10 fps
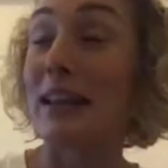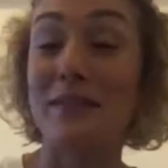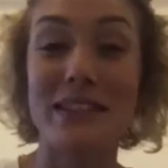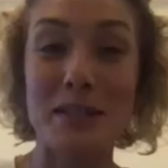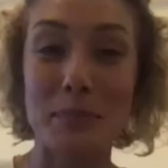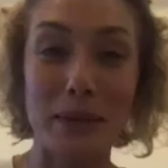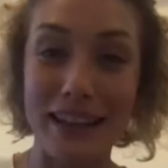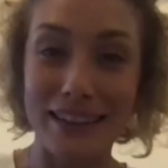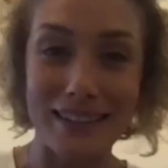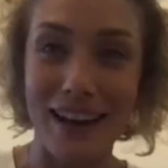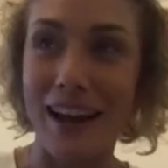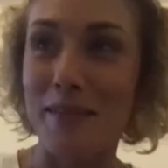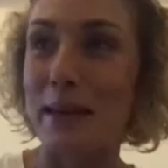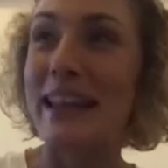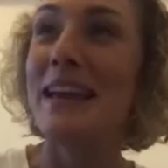live in Split. I've
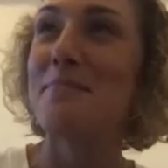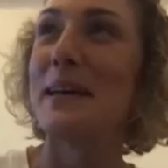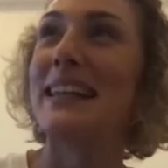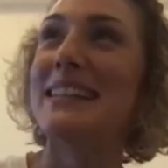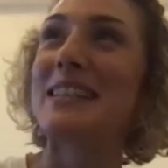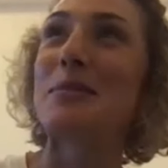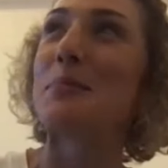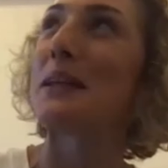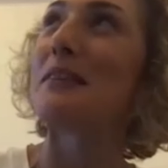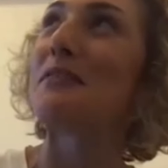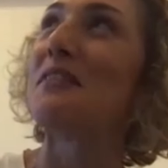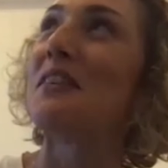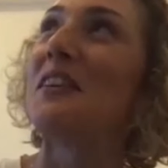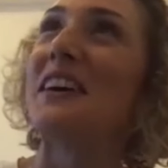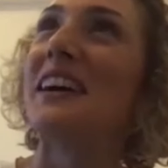been in Split
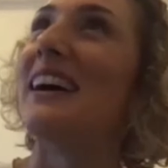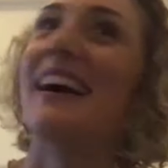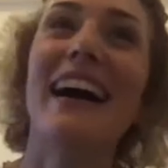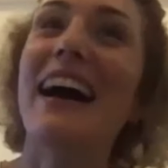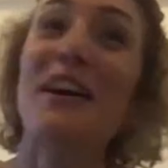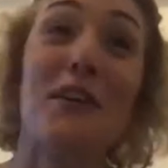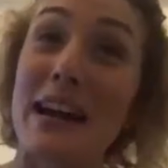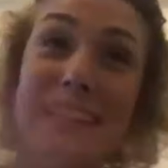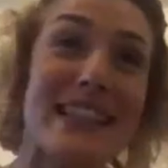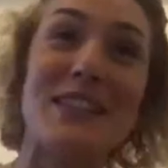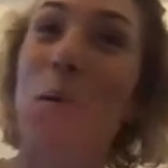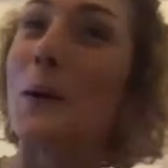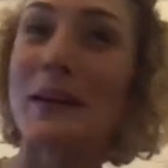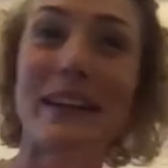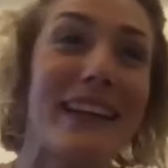for crazy,
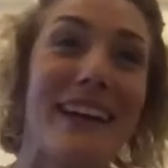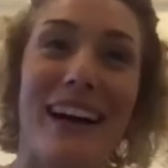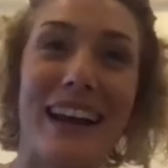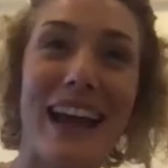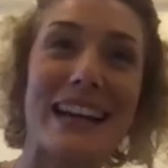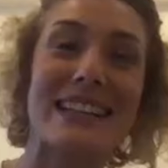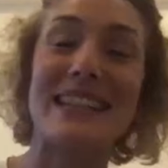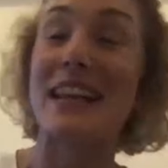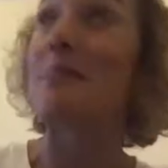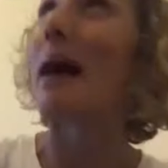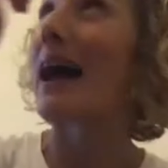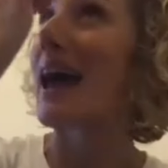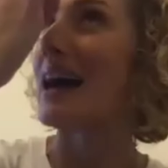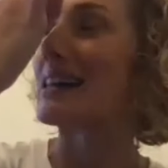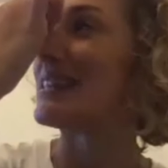totally on accident, by
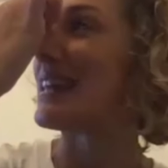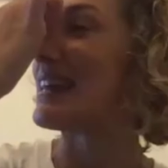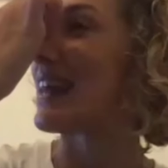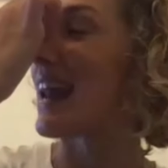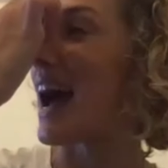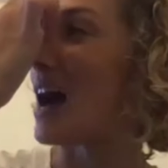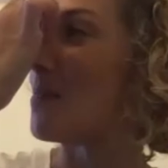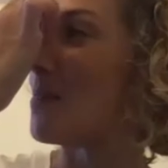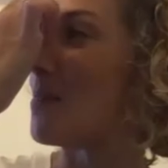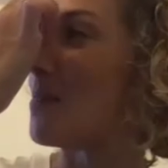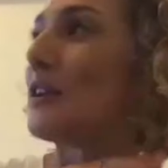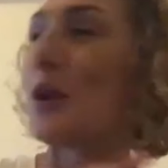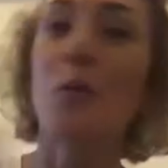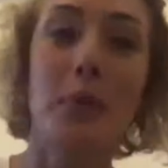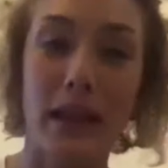accident that happened. I had
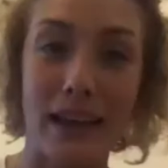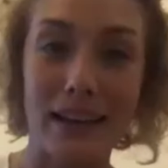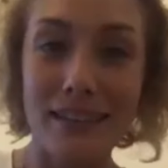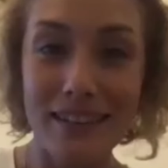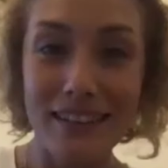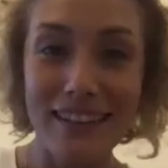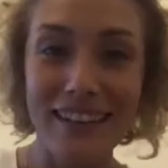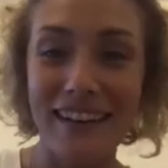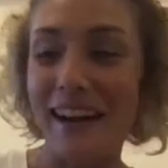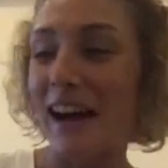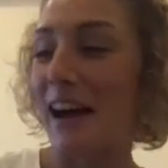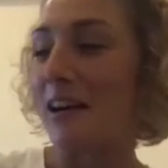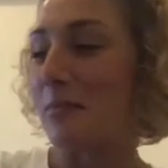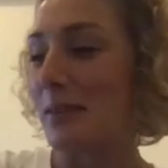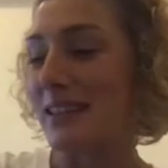no plan
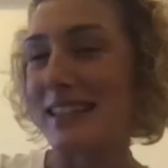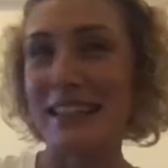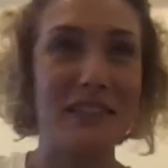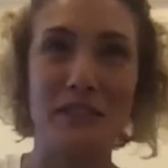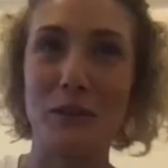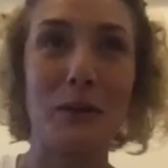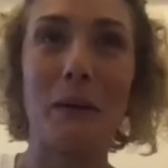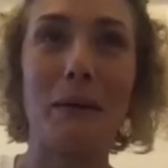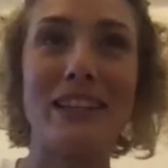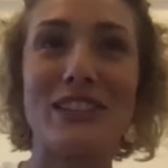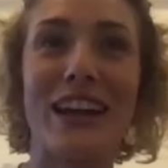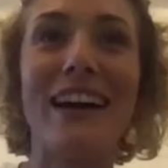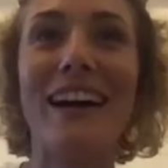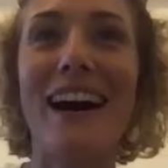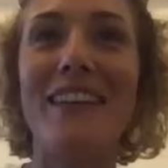to live in
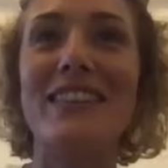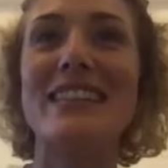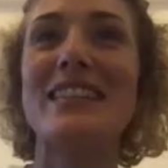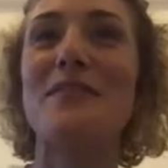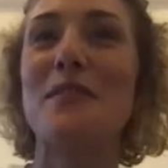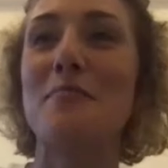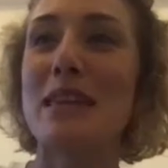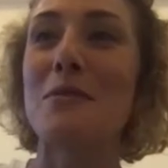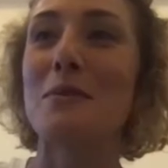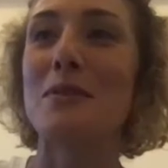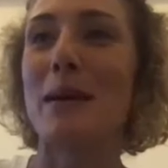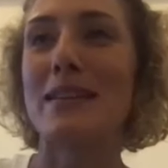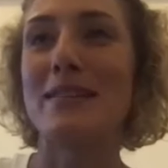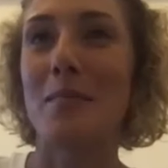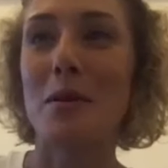Croatia. Obviously for me, it was my
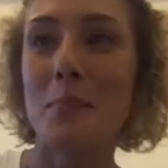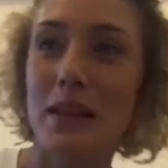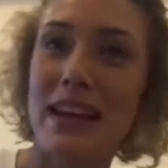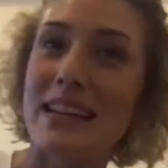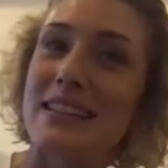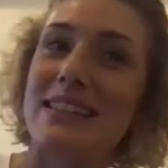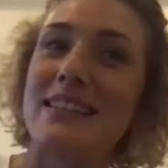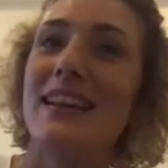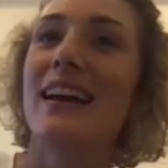summer place.